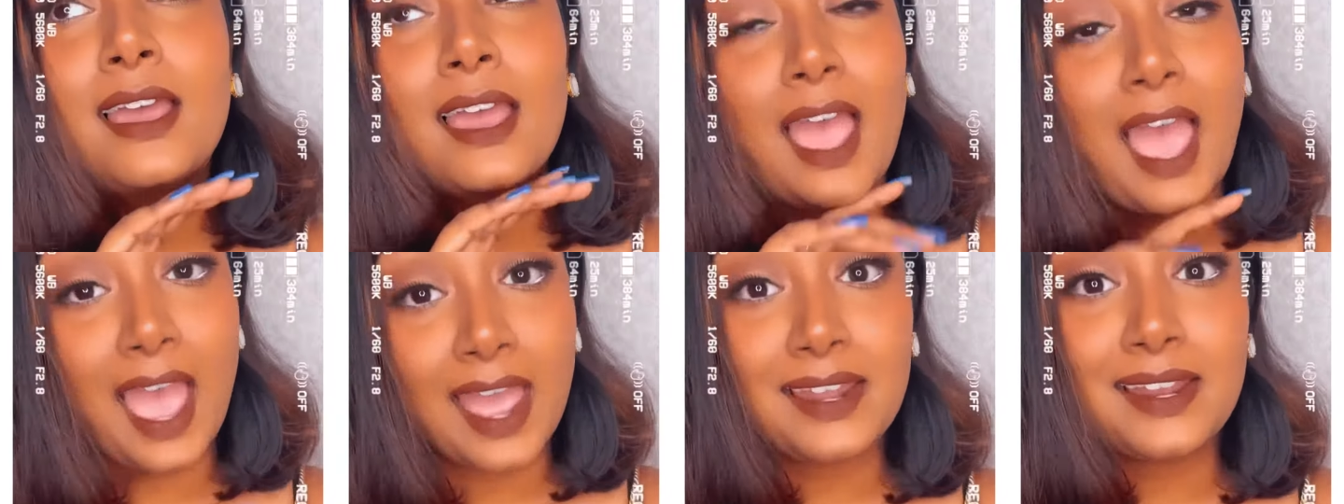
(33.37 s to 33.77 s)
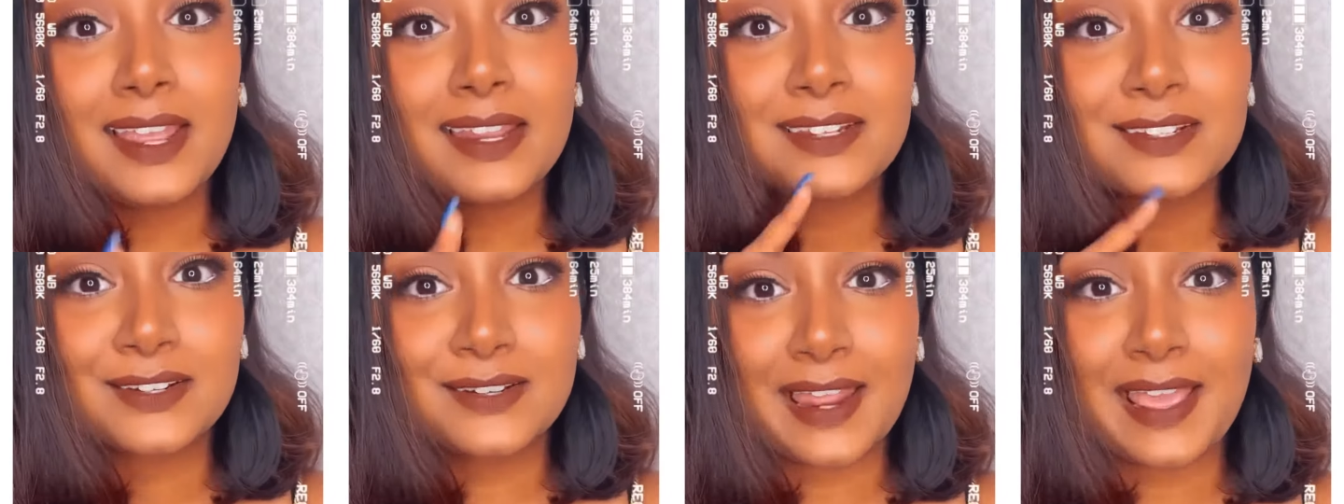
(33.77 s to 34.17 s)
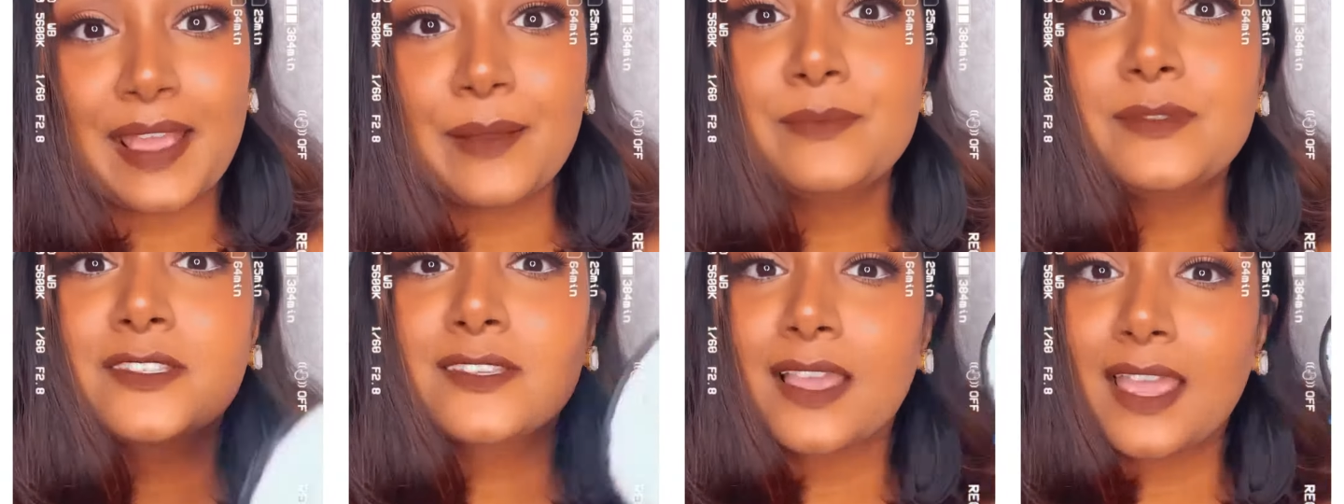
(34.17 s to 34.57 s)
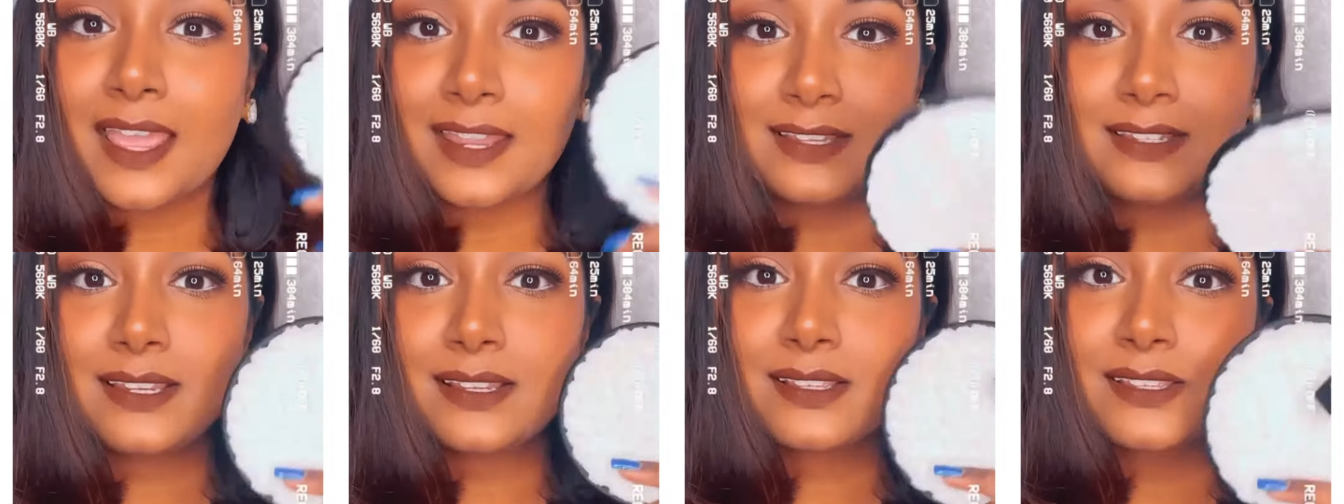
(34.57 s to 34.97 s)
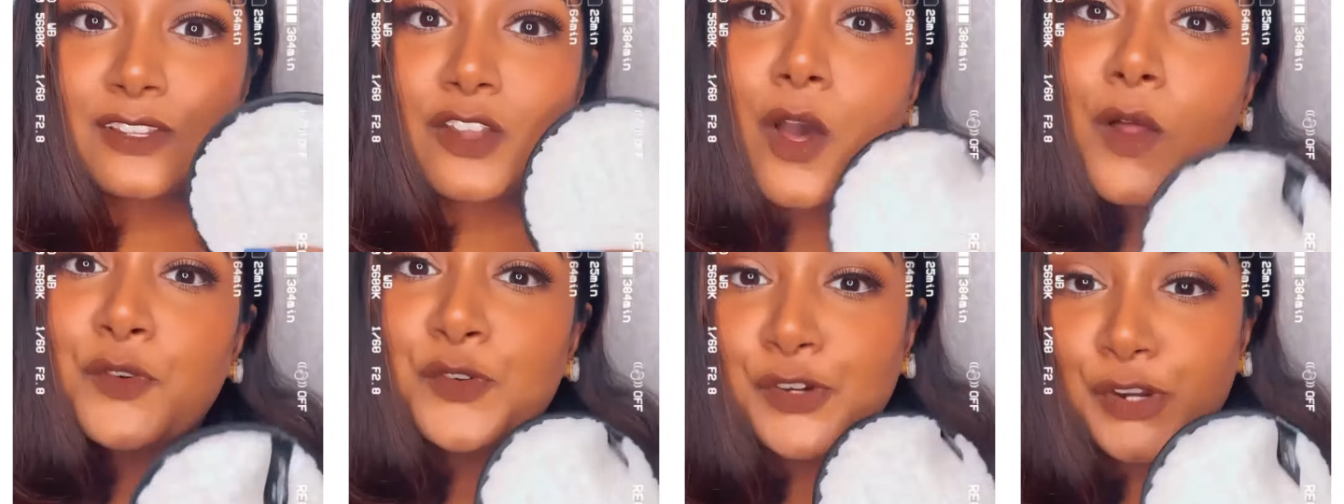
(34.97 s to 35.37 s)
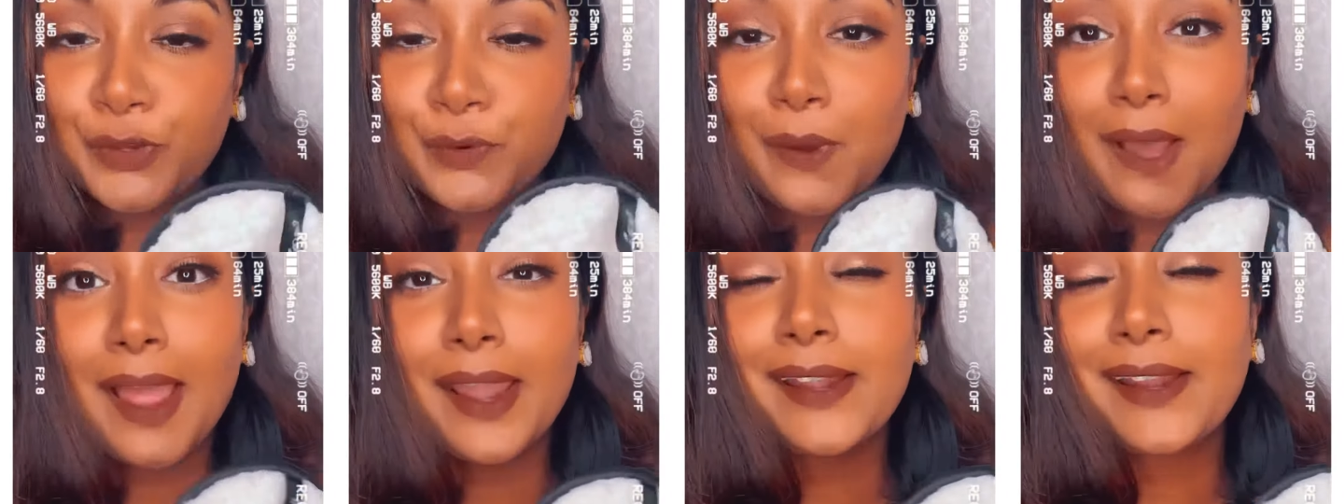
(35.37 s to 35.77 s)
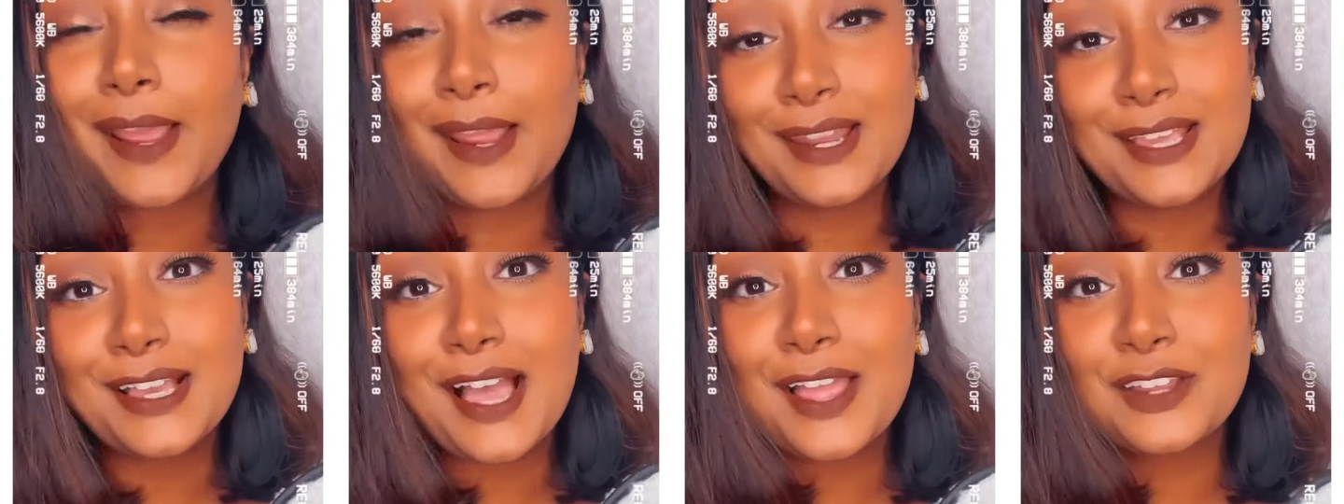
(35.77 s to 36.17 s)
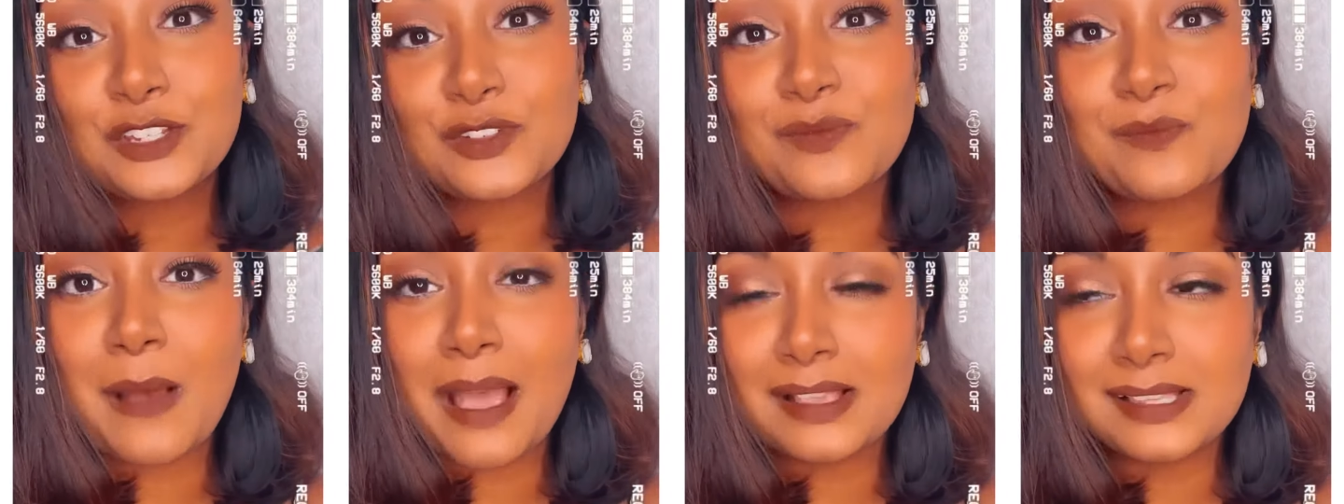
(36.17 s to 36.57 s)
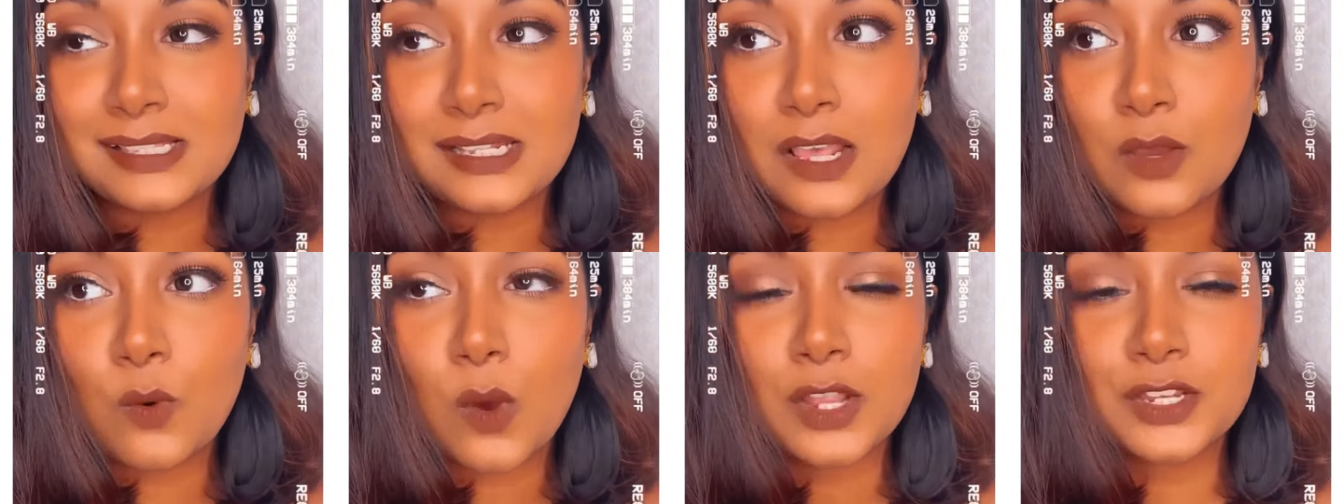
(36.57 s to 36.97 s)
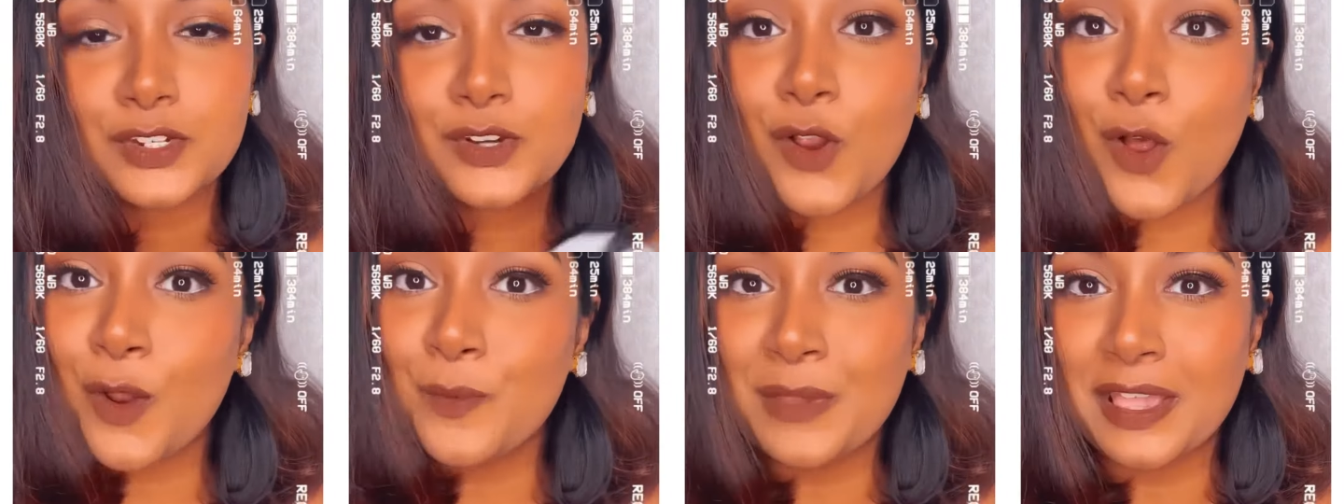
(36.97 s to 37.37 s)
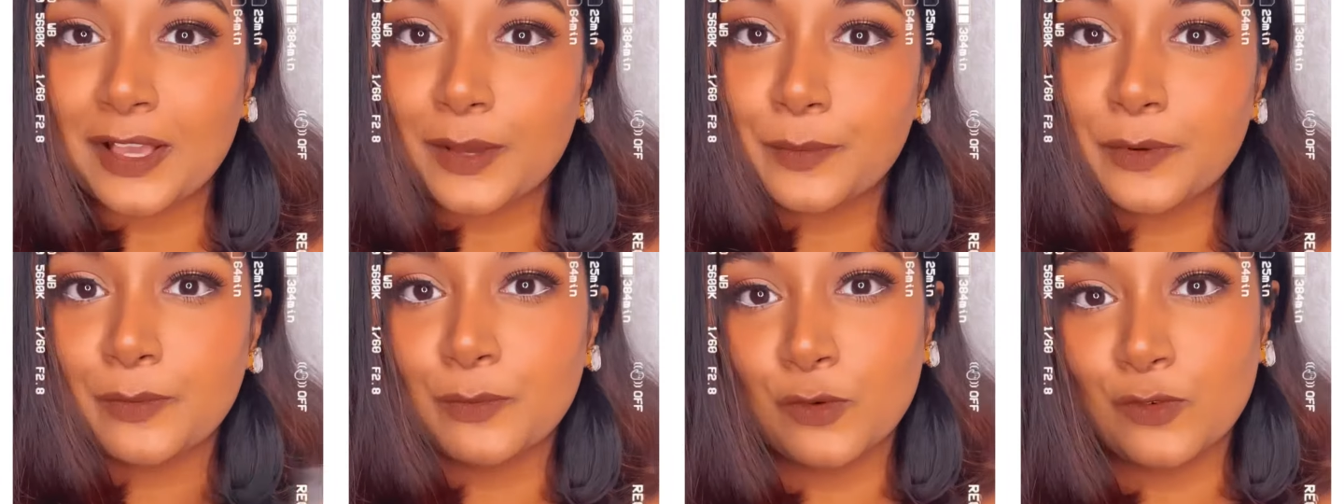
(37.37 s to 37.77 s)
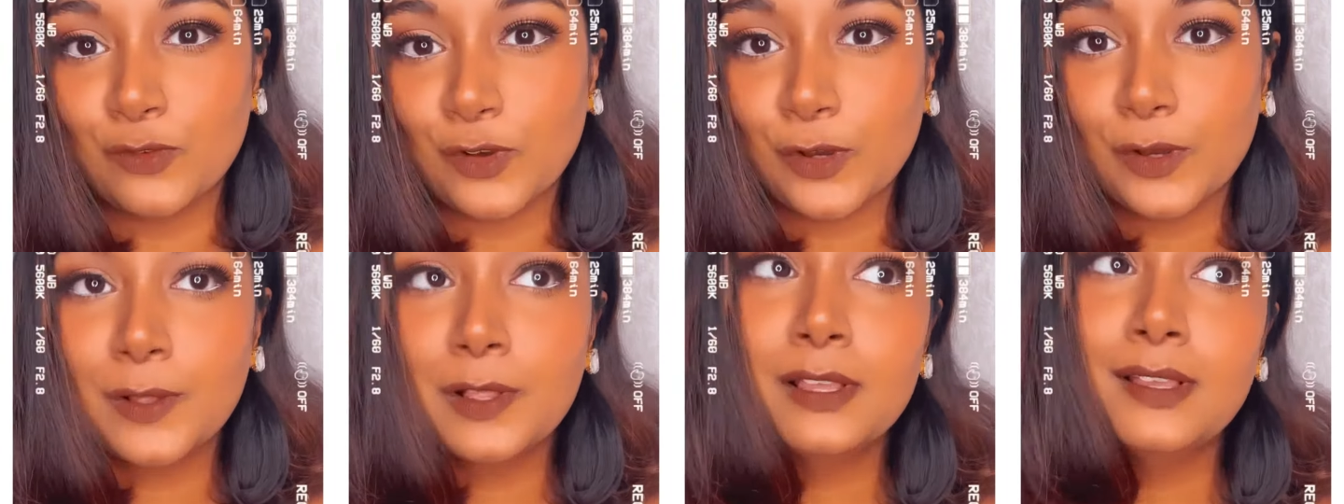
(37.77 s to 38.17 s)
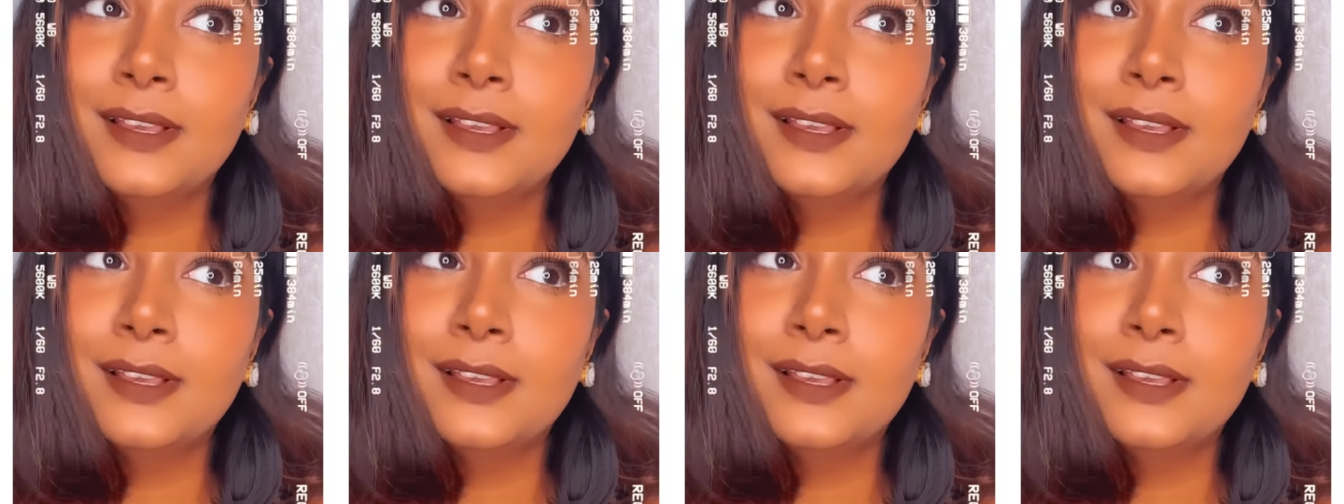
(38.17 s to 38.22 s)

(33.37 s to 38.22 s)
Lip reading: And it claims it does not require any kind of micellar water or makeup remover.